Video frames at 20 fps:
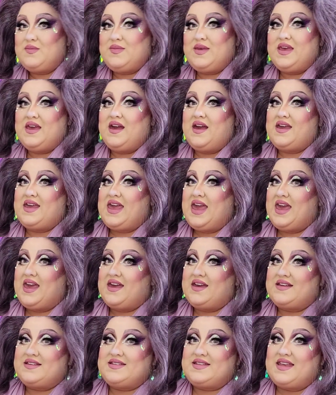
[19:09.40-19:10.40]
me. I
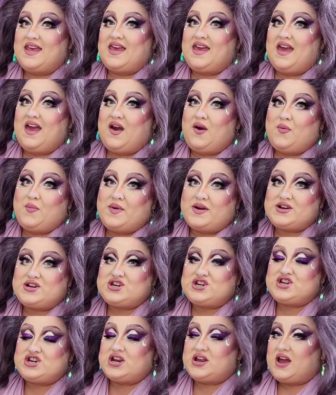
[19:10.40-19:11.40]
can't say how
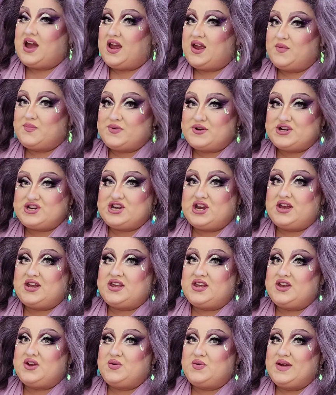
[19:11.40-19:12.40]
much I appreciate
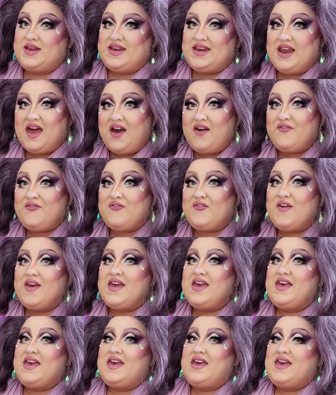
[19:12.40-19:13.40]
you enough.
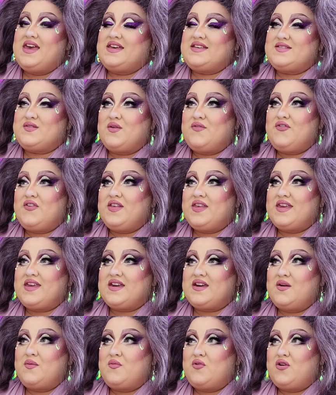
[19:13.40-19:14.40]
So I feel like
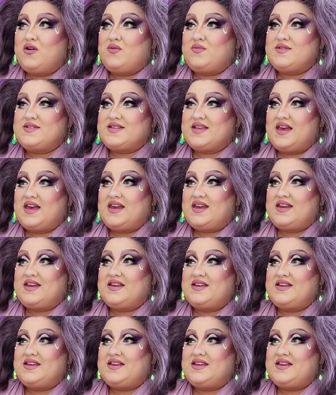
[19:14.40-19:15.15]
Kimora was like,